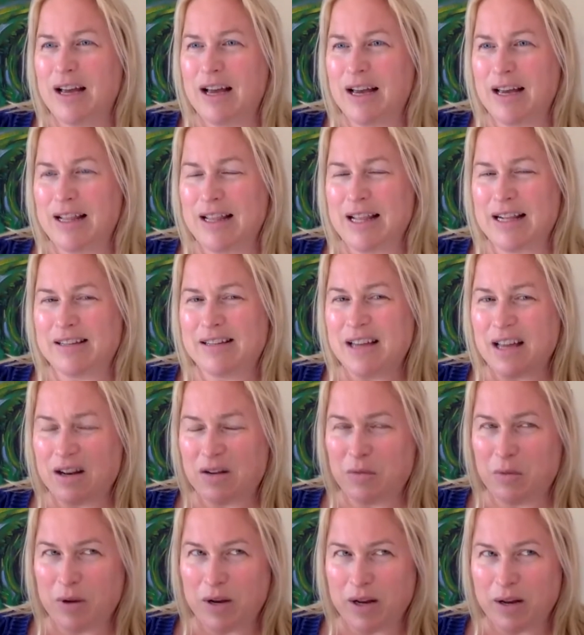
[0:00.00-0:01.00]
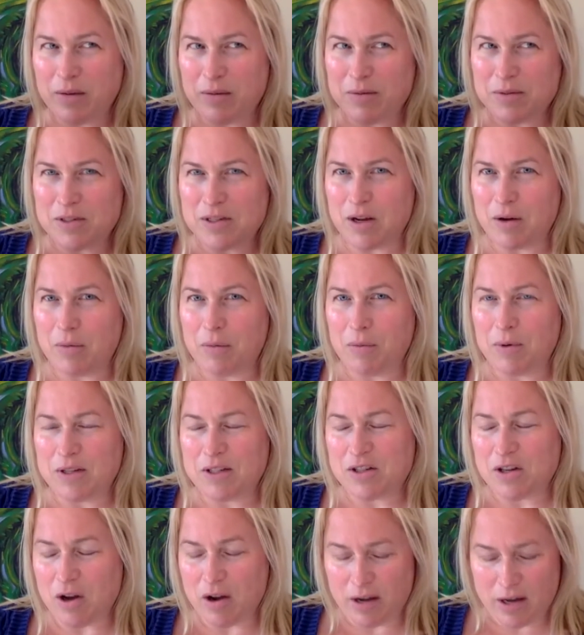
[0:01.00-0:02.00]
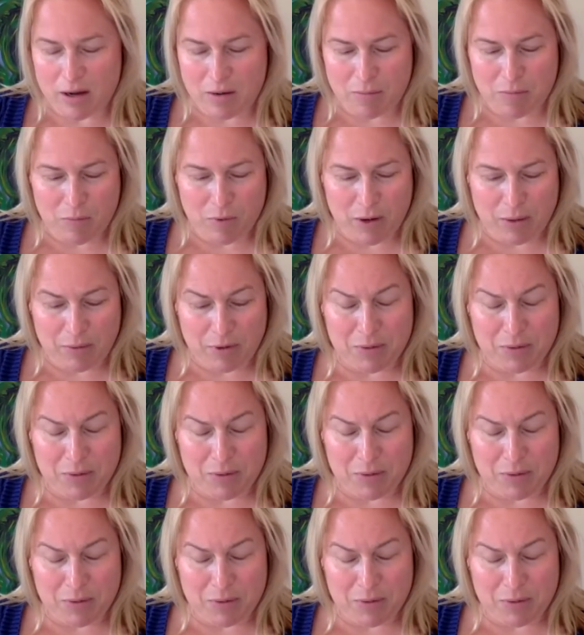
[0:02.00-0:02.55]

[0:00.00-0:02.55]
And that's kind of what what I'm